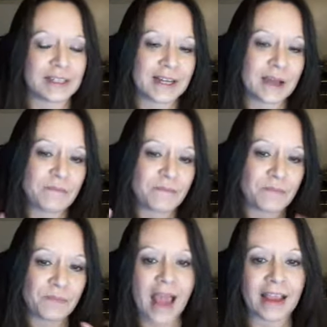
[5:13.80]
come
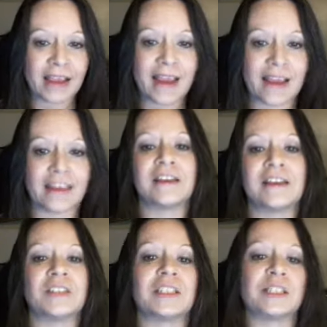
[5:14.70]
back at you
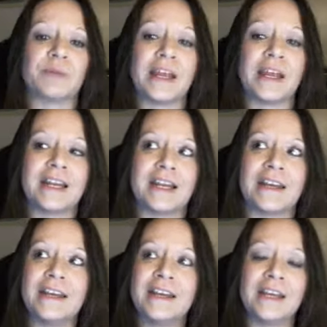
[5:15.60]
and explain it
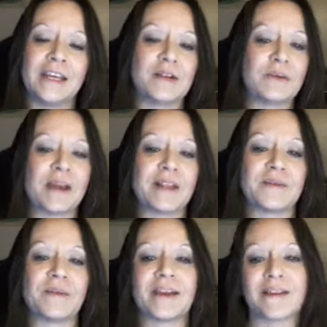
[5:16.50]
in a way
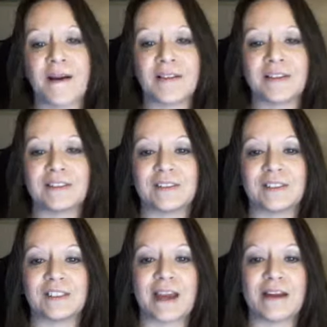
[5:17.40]
that we can all
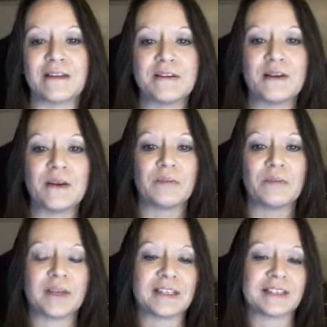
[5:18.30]
understand,
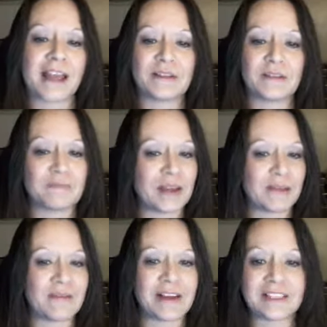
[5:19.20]
because
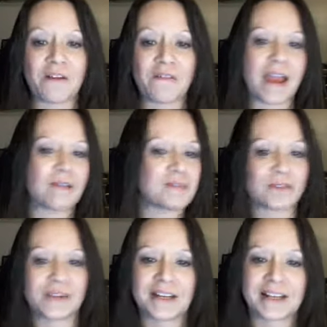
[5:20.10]
myself, I have to
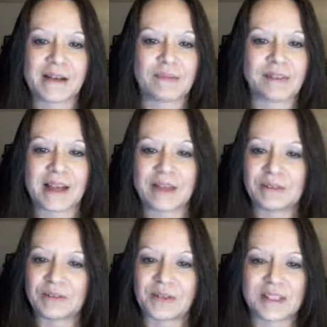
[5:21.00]
read it a couple of times
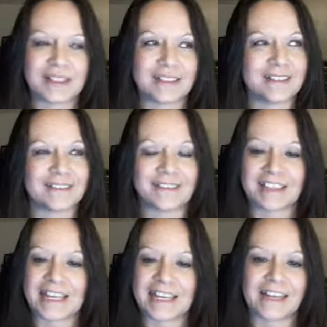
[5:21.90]
for it to,
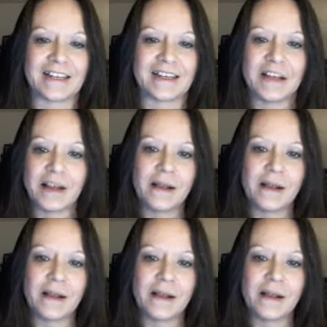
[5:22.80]
sink in.